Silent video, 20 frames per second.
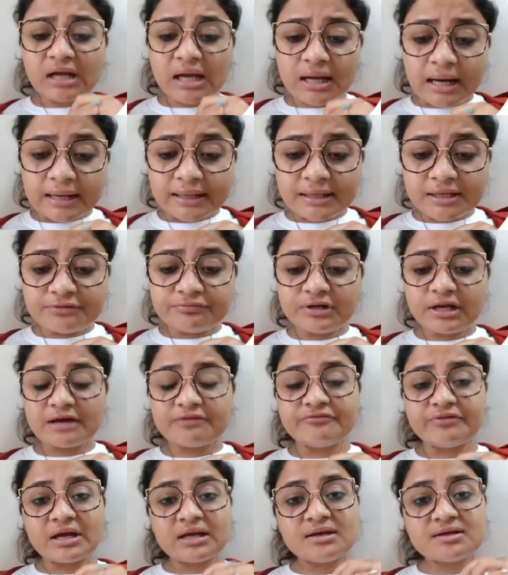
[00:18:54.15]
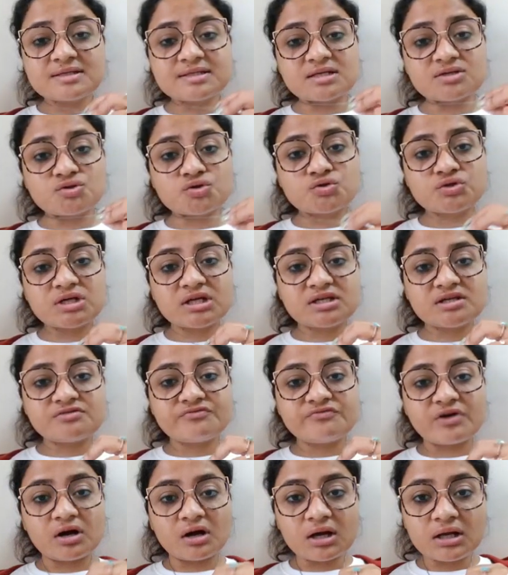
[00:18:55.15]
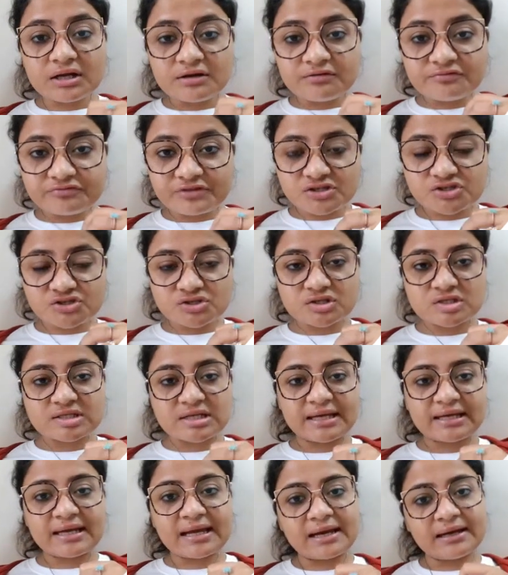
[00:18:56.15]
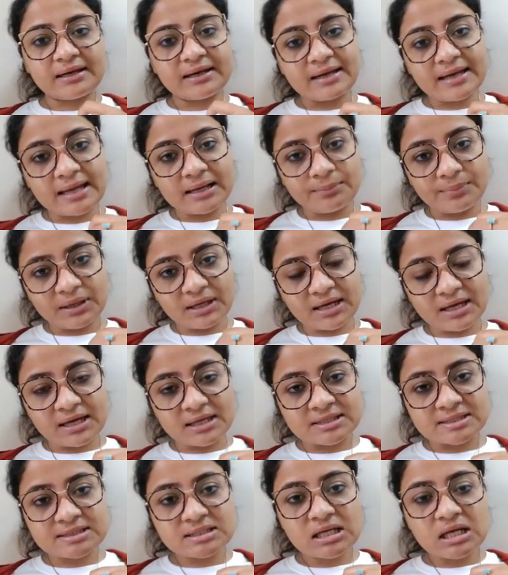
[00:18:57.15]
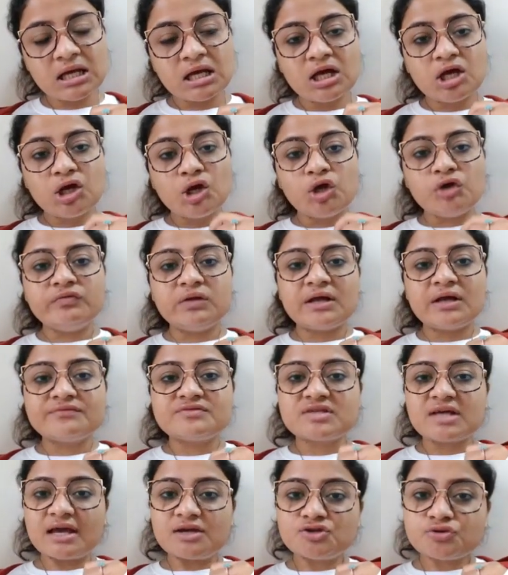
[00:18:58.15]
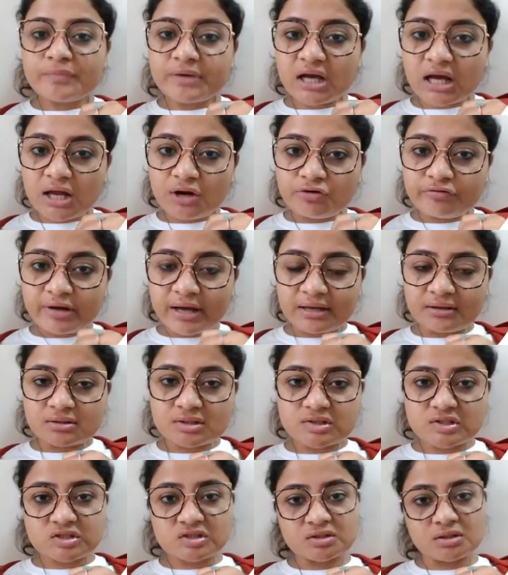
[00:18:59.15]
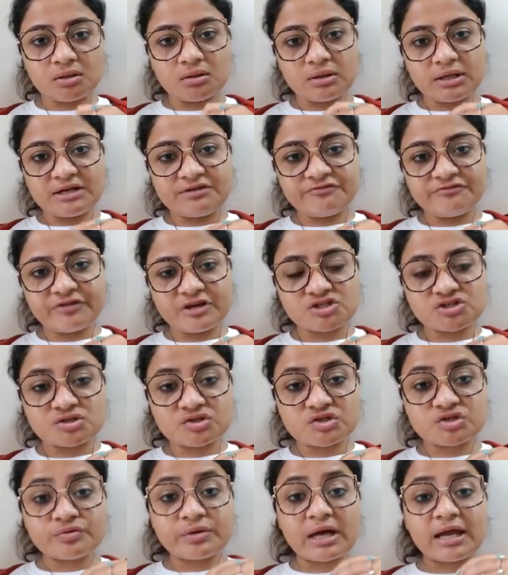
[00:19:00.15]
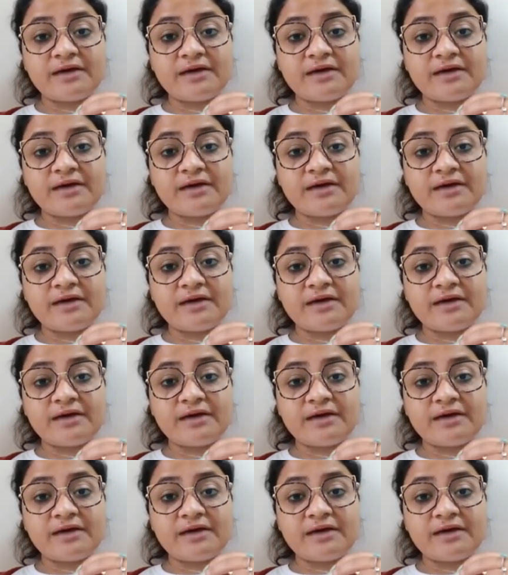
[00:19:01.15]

and you will have various associated fungal infections like Candida albicans, you will have cytomegalovirus infections, you can